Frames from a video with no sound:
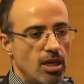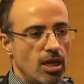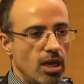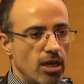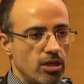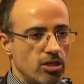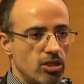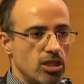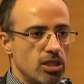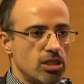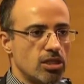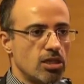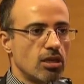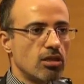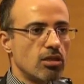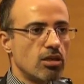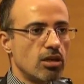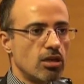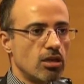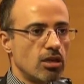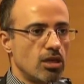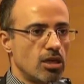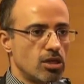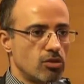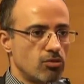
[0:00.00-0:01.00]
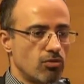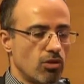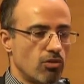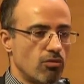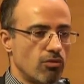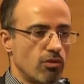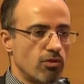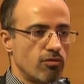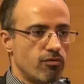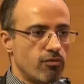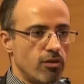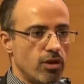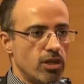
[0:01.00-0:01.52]
And these are the areas where
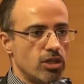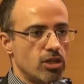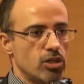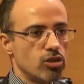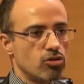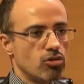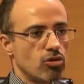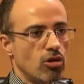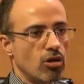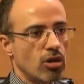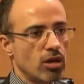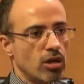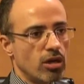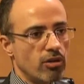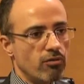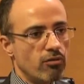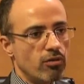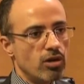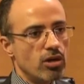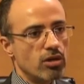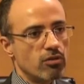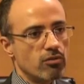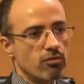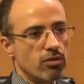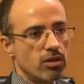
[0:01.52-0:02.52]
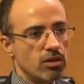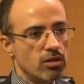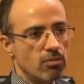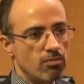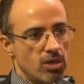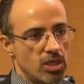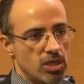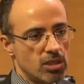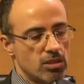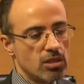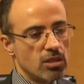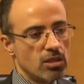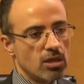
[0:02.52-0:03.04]
we've very strongly worked with the
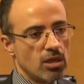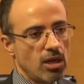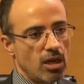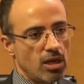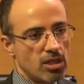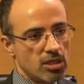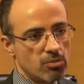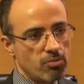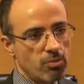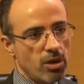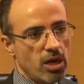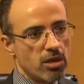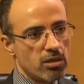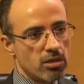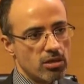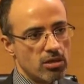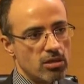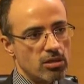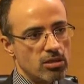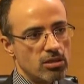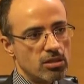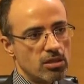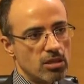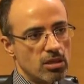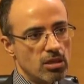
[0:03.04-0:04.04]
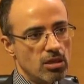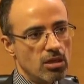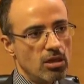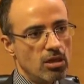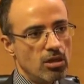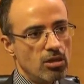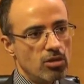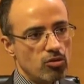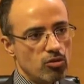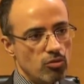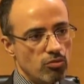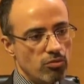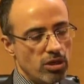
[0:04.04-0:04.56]
best-in-class partners
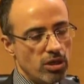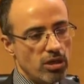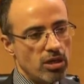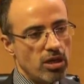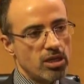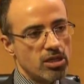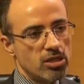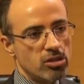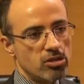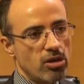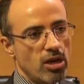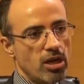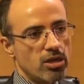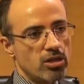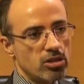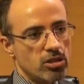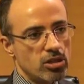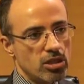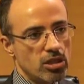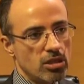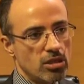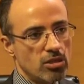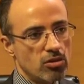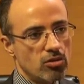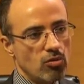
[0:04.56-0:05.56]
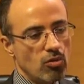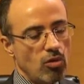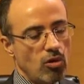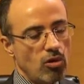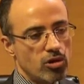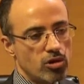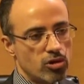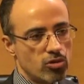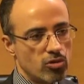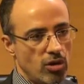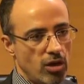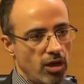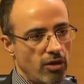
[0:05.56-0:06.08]
to build our strategy, to
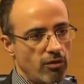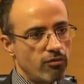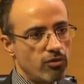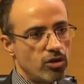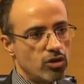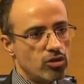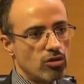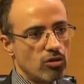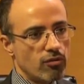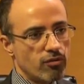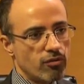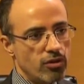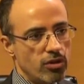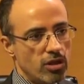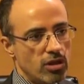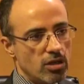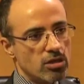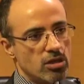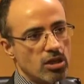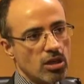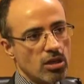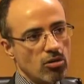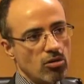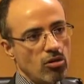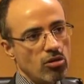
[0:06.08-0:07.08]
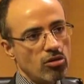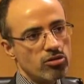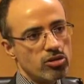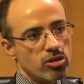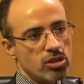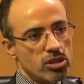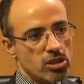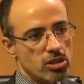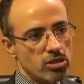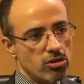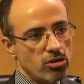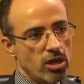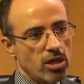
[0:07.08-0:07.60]
also leverage off their
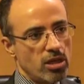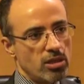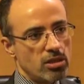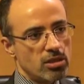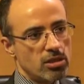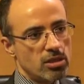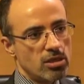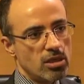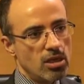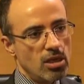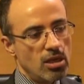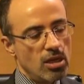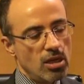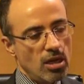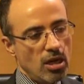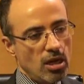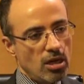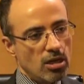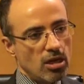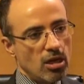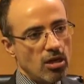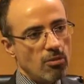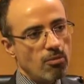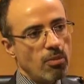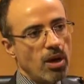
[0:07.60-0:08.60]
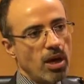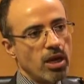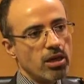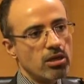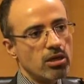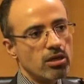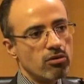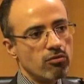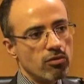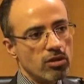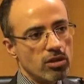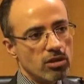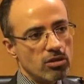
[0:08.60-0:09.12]
technology strengths and combine
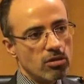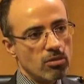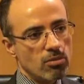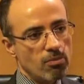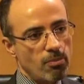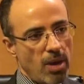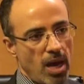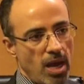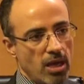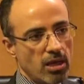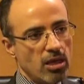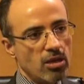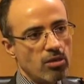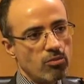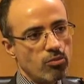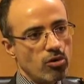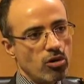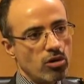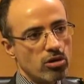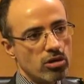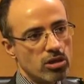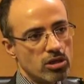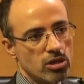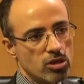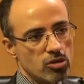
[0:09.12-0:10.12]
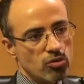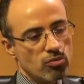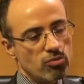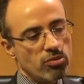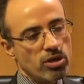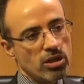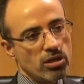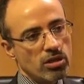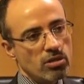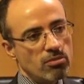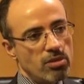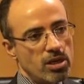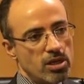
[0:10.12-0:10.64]
it with banking products to
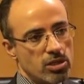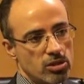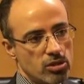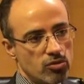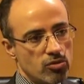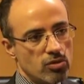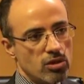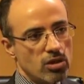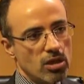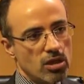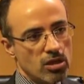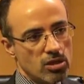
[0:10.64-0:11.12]
bring the best to the